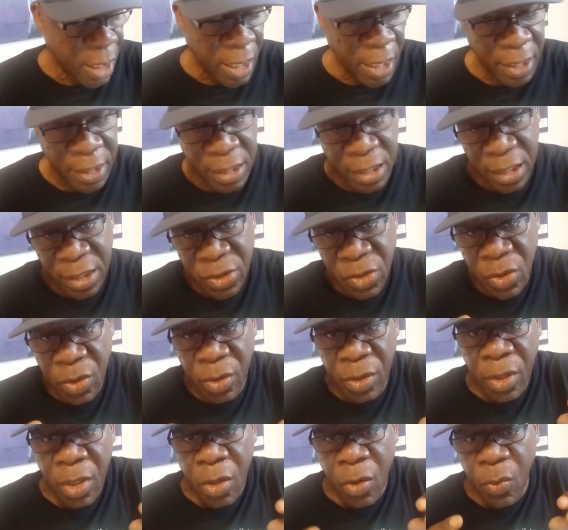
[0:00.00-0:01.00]
and thing. And
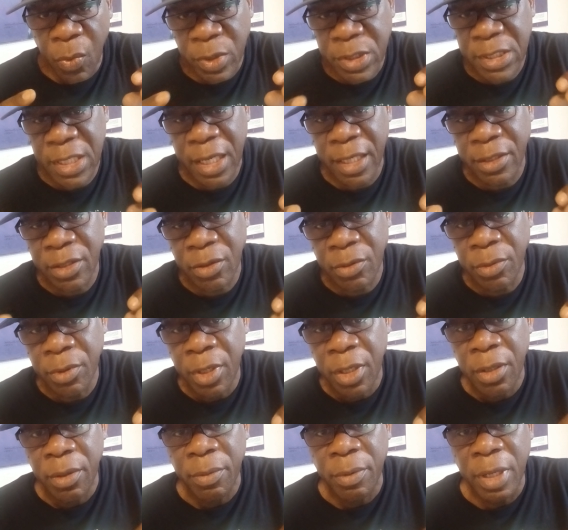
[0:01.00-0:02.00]
so we start to
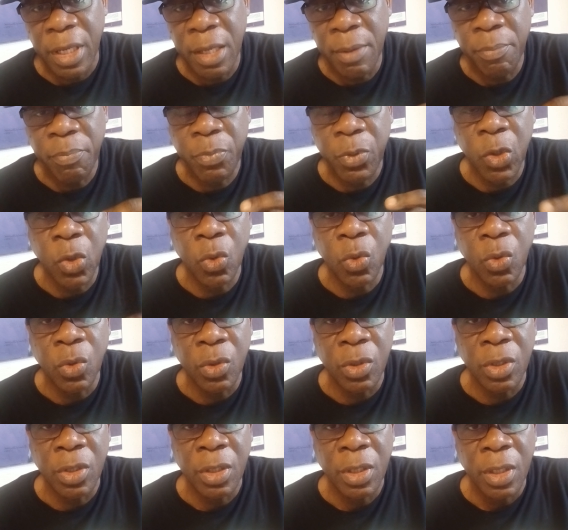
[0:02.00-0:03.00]

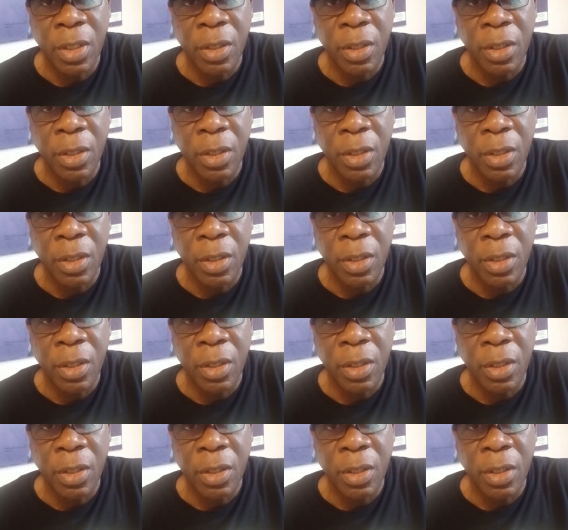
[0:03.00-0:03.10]
impugn,